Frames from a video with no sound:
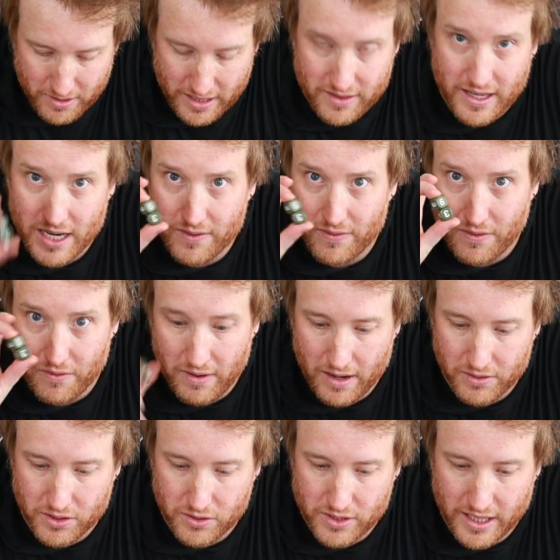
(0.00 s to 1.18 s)
at the end of every
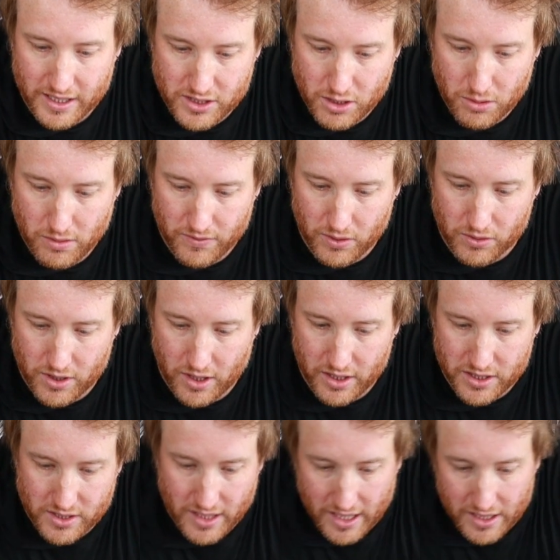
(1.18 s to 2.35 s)
round you take 2 of your
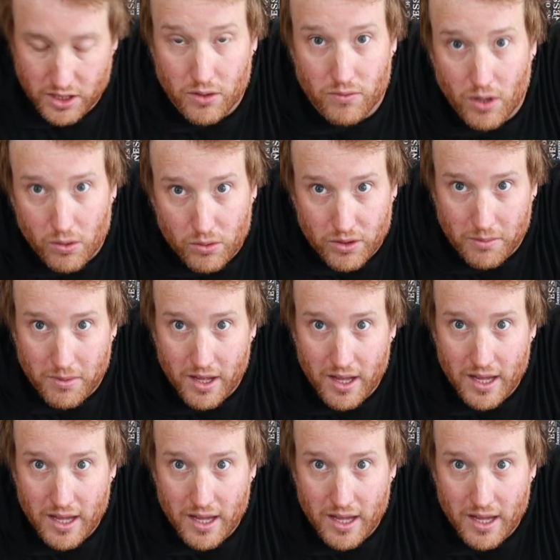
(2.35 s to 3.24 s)
dice and you roll them.